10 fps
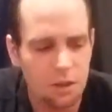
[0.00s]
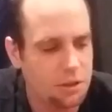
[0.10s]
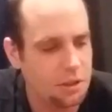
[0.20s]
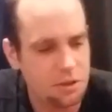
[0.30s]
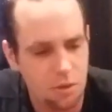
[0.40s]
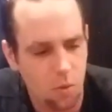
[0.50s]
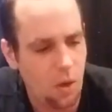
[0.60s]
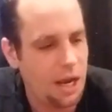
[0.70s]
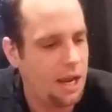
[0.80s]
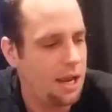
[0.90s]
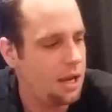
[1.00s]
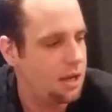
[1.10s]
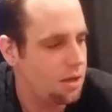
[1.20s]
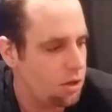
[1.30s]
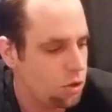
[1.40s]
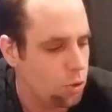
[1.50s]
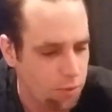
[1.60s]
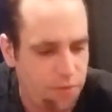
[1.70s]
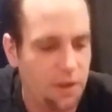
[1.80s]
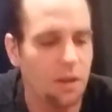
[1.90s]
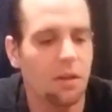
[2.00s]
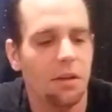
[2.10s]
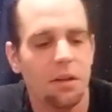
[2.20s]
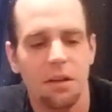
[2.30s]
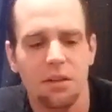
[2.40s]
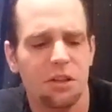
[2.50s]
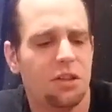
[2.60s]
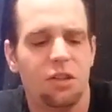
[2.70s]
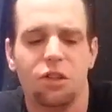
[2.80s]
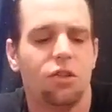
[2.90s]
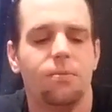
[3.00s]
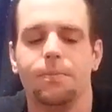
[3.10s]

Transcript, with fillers: just the way you feel and just just